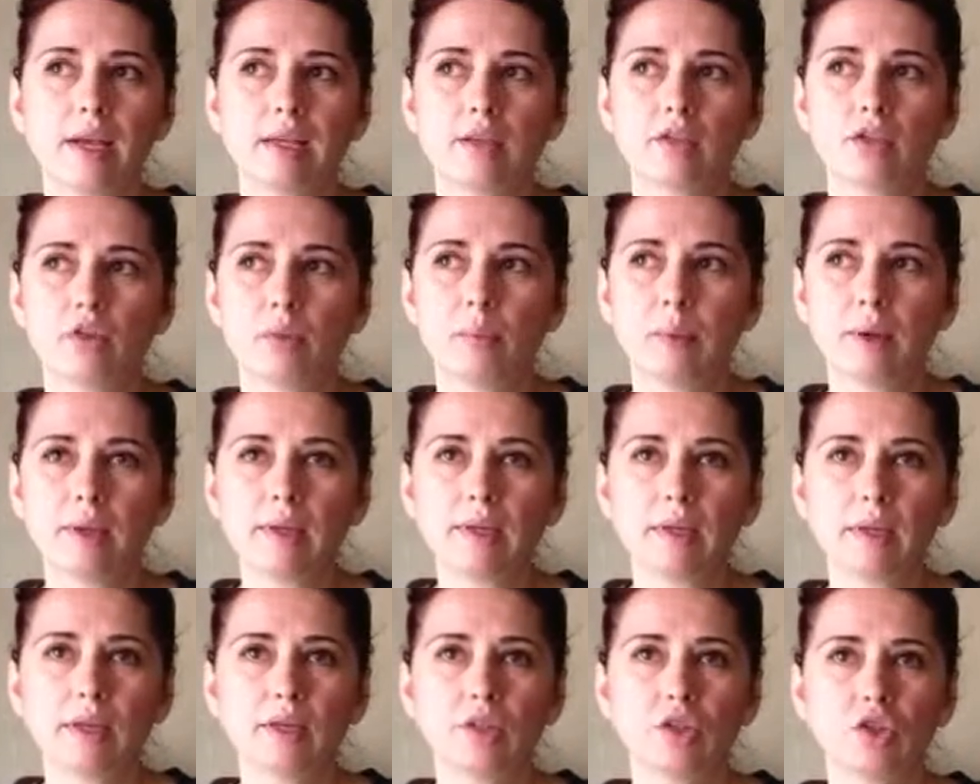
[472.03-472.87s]
So
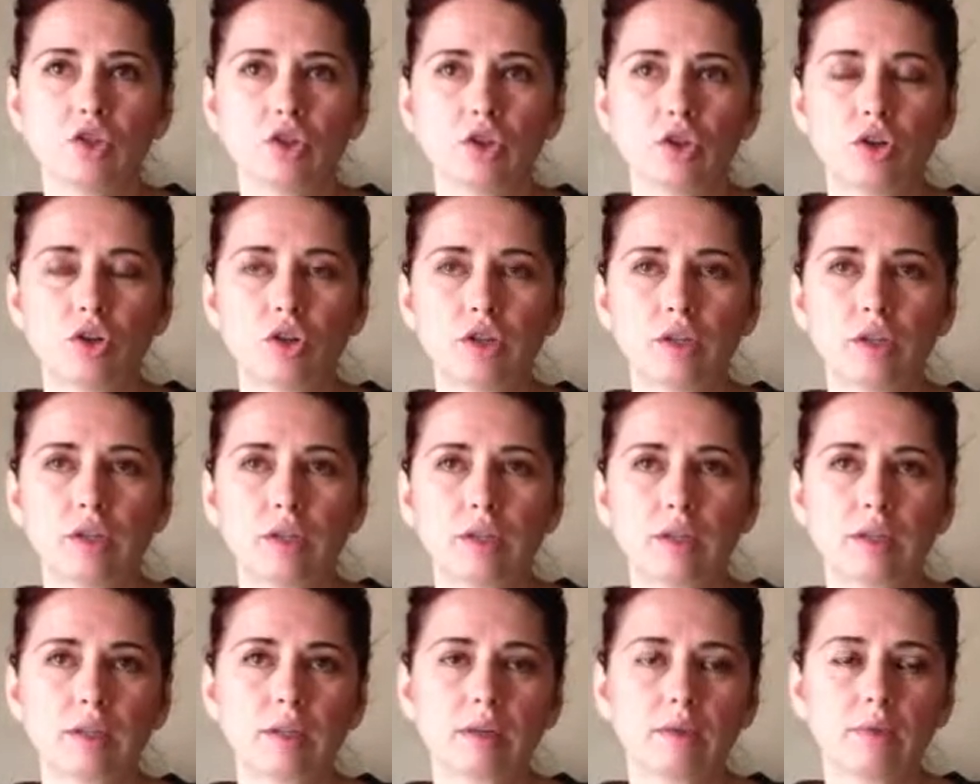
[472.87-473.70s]
Monday I started, and
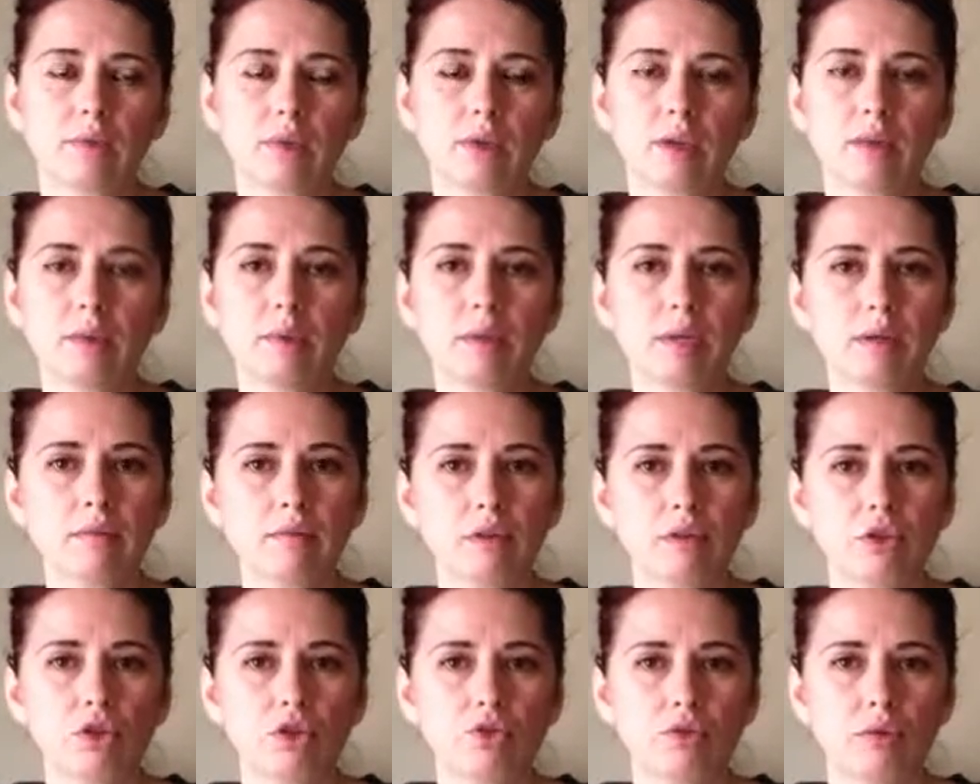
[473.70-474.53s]
I thought, well, let me give it
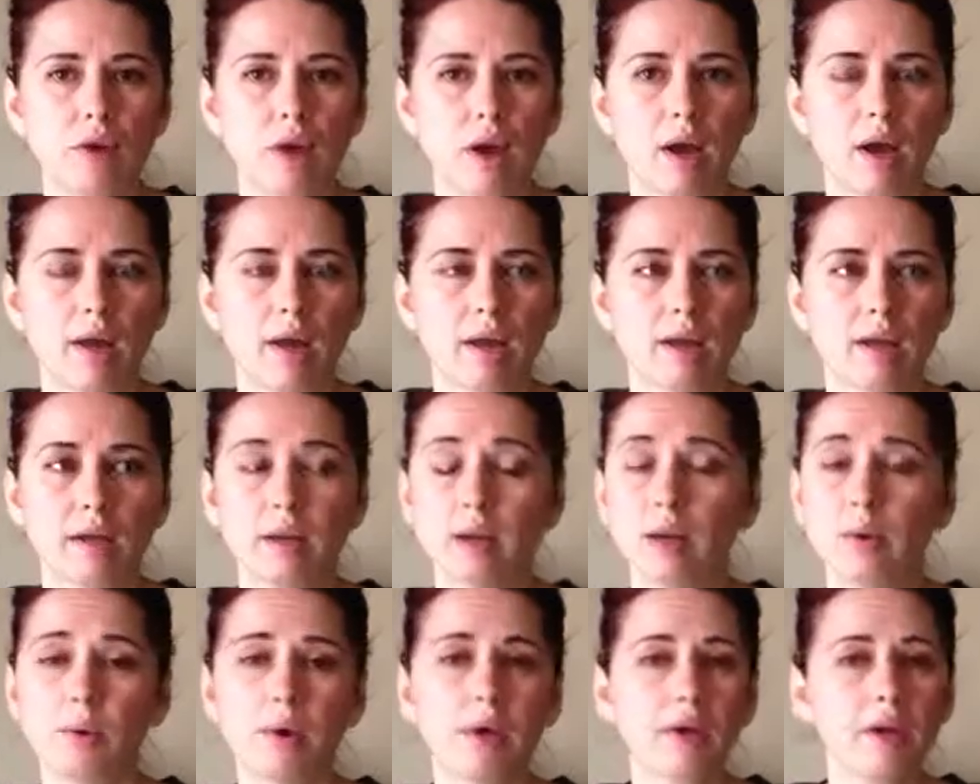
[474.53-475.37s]
a try.
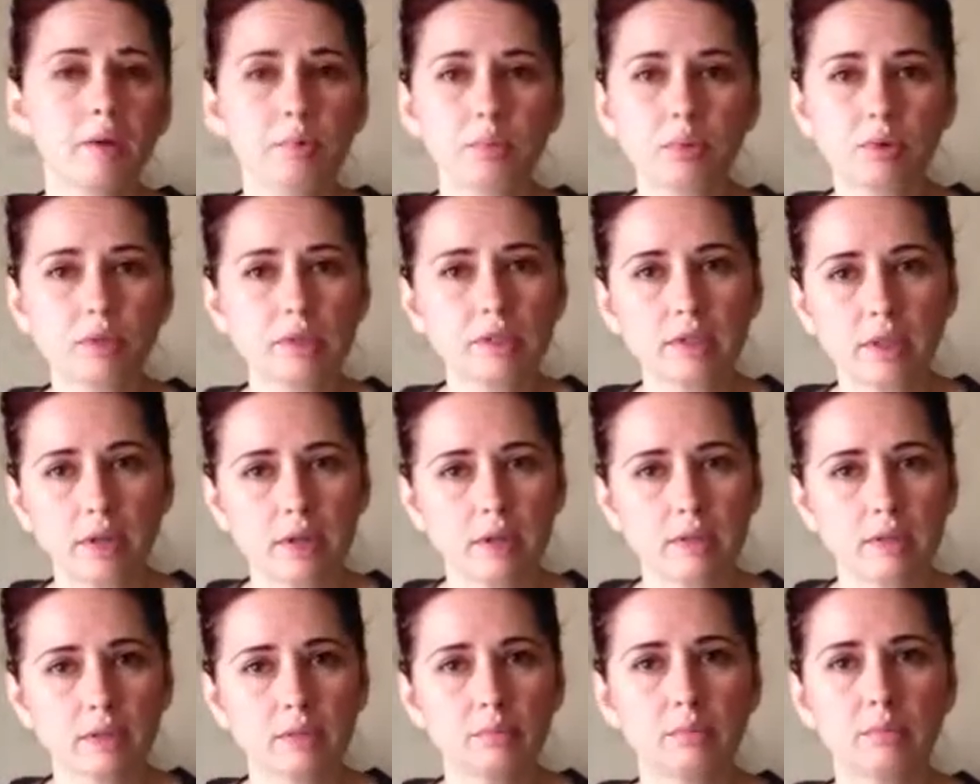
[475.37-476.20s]
Not
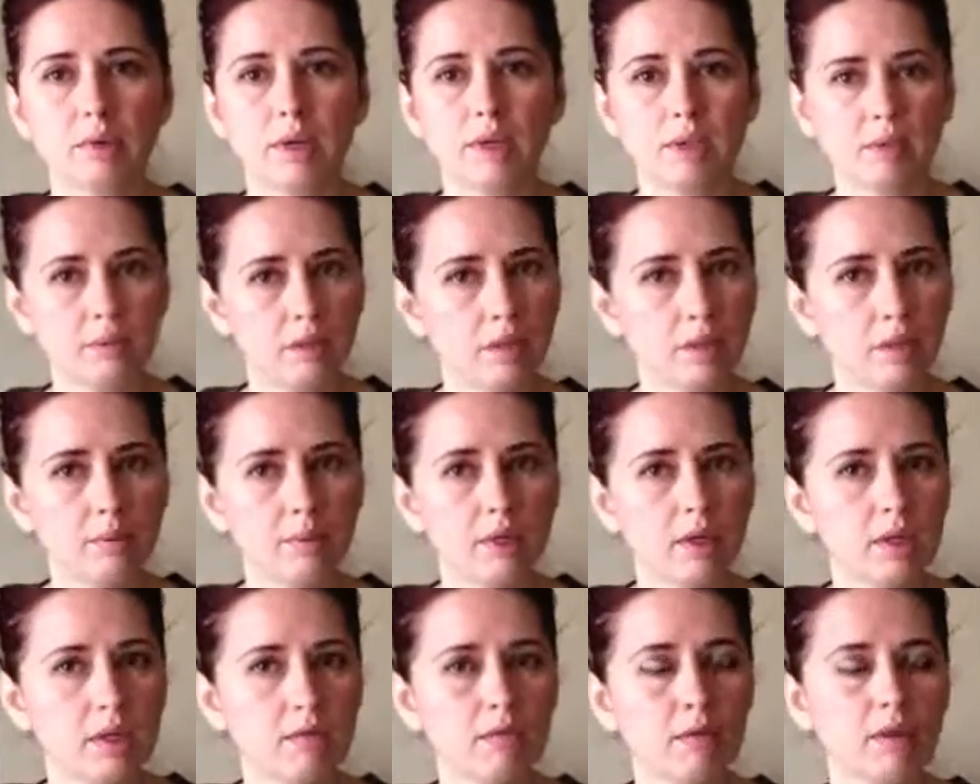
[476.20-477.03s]
100%, but let
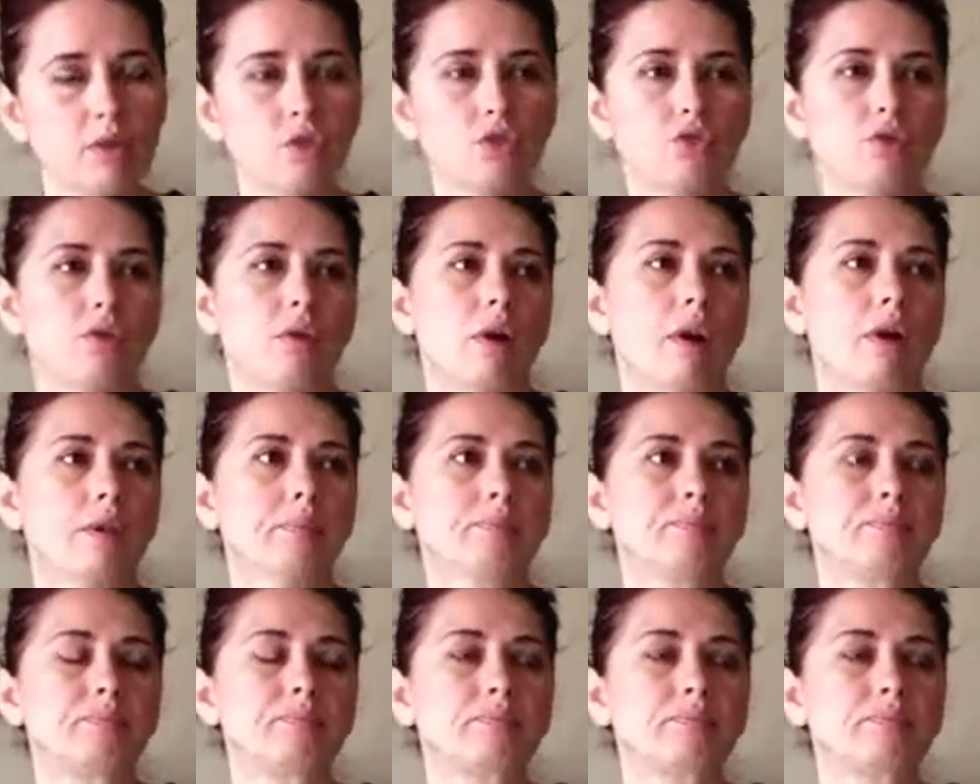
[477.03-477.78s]
me give it a try.